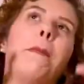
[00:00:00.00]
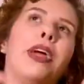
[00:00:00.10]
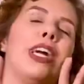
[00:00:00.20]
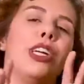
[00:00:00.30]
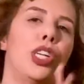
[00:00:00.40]

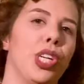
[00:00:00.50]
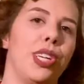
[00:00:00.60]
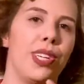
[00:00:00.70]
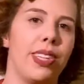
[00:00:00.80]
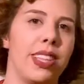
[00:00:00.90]
being
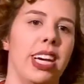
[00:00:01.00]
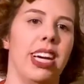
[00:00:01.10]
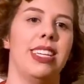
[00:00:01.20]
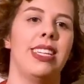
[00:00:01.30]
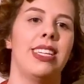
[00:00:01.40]
just
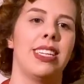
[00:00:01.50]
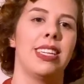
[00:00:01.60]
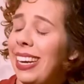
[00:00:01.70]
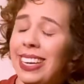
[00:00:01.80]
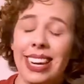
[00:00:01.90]
this.
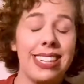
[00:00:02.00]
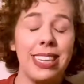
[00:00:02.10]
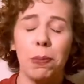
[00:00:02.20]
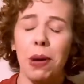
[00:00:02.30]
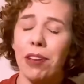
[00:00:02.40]

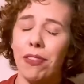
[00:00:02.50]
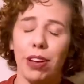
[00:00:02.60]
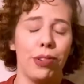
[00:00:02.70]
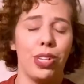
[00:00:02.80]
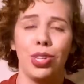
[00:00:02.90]
It's my
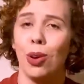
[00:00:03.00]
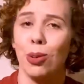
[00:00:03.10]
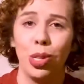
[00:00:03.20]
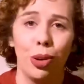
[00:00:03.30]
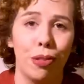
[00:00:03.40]
favorite song
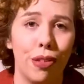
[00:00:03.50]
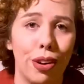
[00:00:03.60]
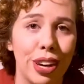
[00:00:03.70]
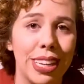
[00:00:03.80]
so far.